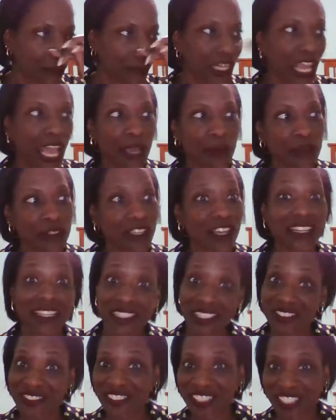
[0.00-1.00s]
I was on a
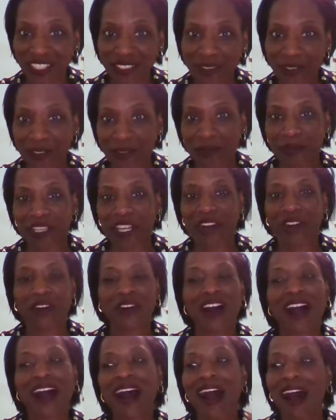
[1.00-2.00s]
different YouTube channel.
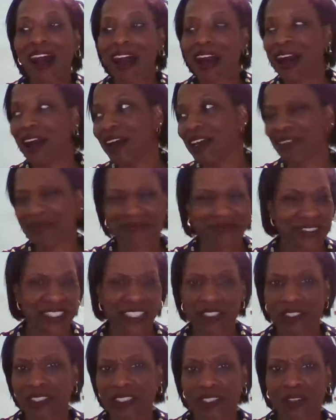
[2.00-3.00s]

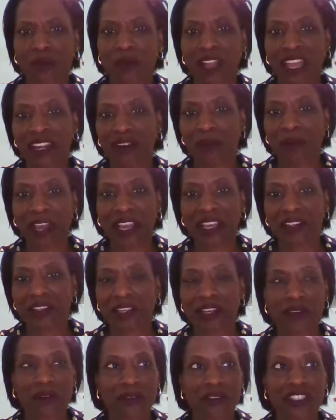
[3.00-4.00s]
This is quite a while
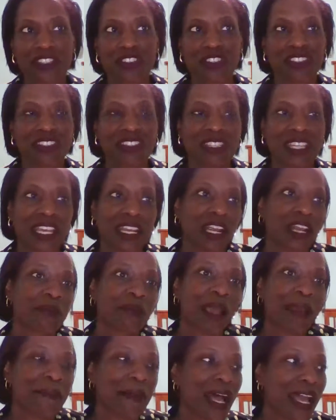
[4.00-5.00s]
ago. This just stayed on
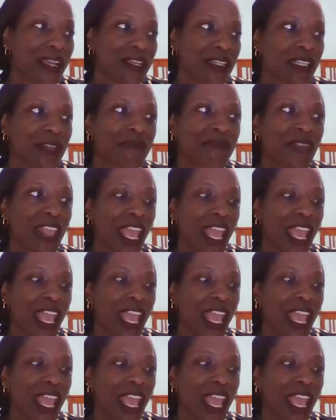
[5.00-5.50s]
my mind.